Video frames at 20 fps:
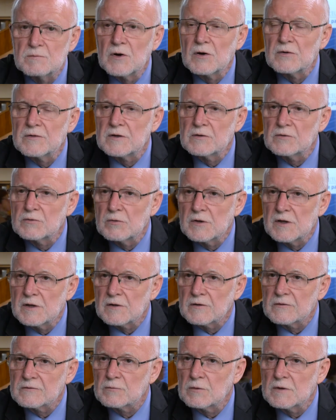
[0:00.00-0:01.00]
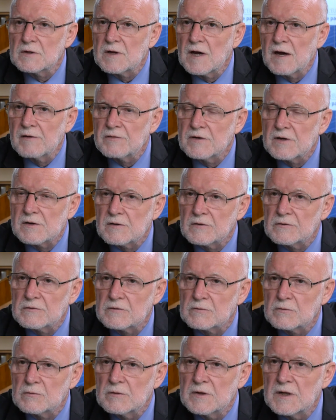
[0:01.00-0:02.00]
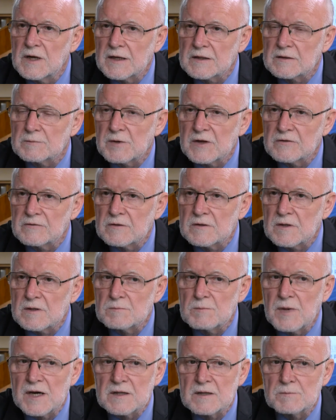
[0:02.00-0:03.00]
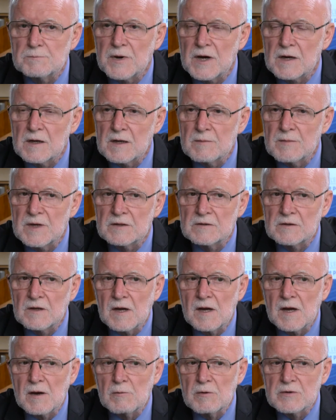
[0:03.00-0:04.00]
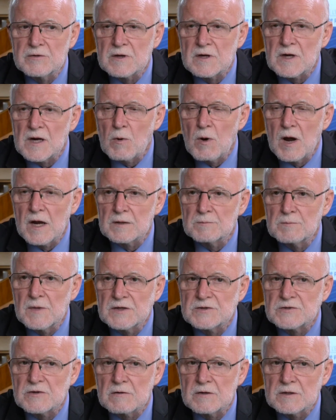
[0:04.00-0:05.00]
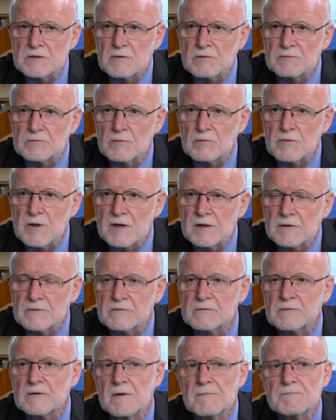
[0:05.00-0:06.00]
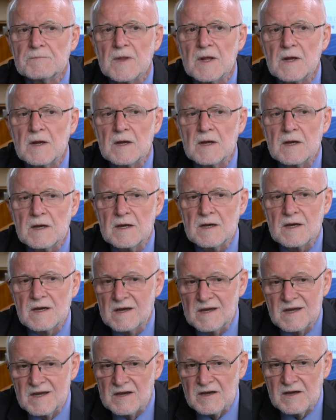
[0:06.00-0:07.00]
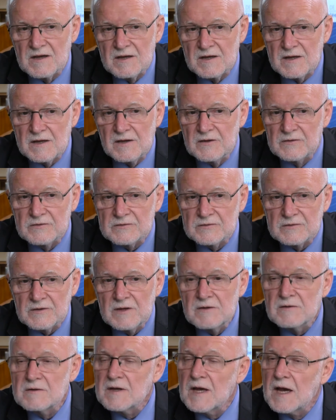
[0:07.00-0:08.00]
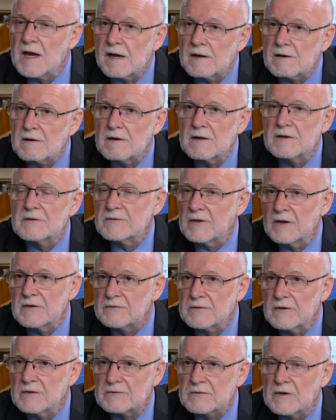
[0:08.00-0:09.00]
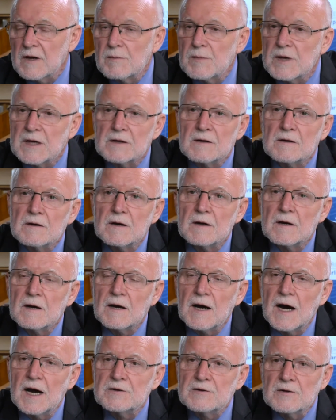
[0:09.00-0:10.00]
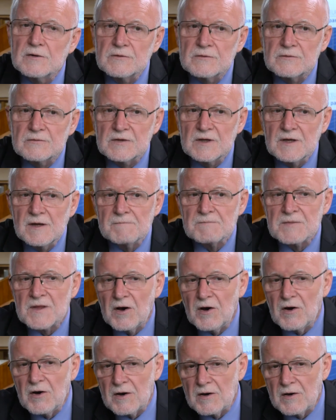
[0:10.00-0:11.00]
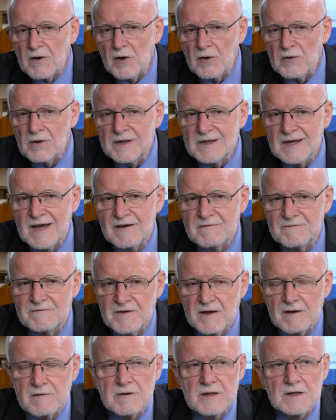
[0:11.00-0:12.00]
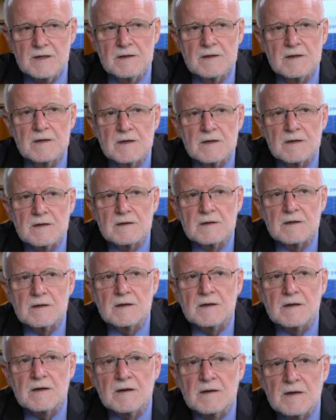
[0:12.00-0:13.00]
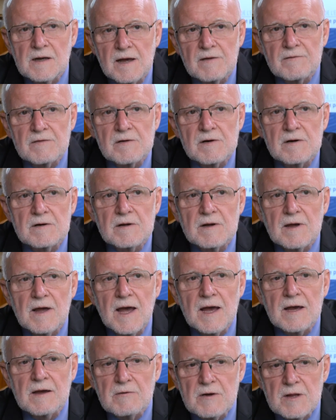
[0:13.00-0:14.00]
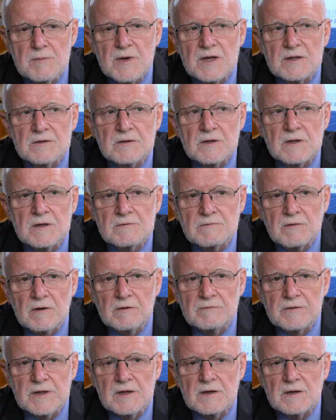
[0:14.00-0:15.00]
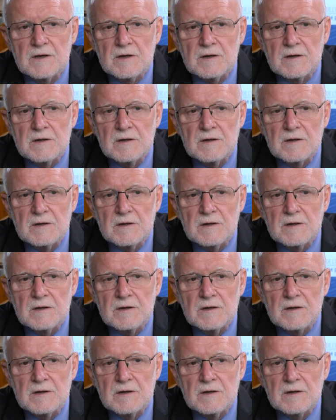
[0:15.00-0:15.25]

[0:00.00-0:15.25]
more than 2 years, 2.5 years, to elect president by the parliament with the required majority of 2/3, is in the air, is coming. I don't see only a very clever agreement involving